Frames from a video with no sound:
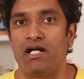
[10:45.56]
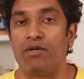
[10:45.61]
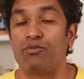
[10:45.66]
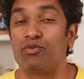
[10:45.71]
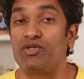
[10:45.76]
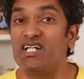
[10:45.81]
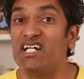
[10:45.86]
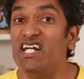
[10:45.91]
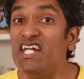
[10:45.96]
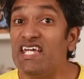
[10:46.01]

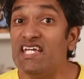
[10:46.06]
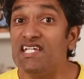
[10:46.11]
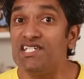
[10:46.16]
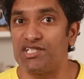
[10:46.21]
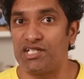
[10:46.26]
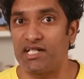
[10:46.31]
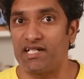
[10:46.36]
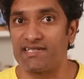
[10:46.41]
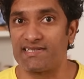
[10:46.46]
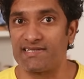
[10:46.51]
would
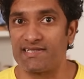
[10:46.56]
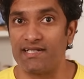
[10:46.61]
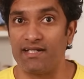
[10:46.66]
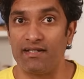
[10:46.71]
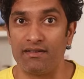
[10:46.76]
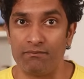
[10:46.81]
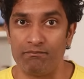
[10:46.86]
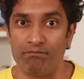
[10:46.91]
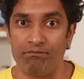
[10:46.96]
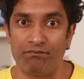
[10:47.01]
teach
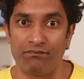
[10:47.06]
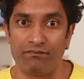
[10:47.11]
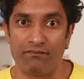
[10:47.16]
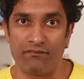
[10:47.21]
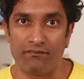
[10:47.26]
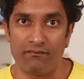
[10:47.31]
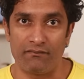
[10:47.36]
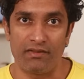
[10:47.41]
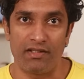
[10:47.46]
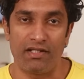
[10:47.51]
Excel
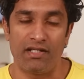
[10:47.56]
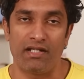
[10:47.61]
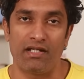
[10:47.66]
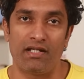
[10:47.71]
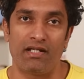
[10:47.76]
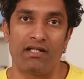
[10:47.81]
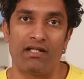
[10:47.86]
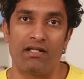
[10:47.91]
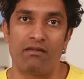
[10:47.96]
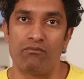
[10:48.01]
in
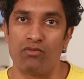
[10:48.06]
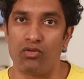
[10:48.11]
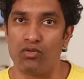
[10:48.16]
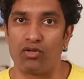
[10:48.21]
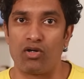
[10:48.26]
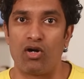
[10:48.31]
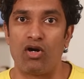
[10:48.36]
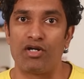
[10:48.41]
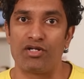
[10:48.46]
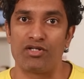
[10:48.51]
a
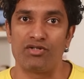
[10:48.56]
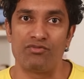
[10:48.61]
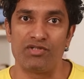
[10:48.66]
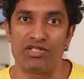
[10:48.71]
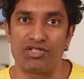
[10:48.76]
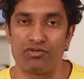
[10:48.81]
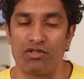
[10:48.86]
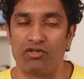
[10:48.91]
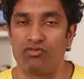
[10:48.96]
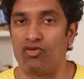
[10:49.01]
more audio
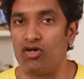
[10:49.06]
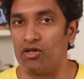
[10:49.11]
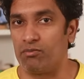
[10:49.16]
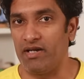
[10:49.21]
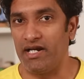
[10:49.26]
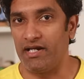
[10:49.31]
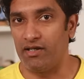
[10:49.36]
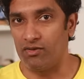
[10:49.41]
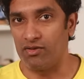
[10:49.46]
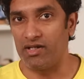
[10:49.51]
visual
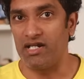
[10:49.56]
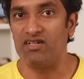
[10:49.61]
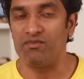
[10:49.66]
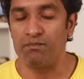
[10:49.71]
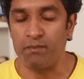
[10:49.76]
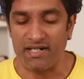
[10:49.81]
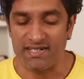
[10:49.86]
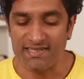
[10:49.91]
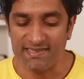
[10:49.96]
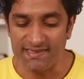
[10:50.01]
format or in
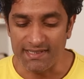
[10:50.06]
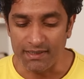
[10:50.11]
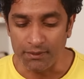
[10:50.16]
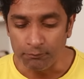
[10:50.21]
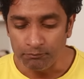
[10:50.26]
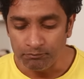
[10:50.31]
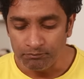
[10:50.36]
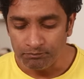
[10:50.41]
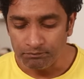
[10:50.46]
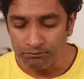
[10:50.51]
person.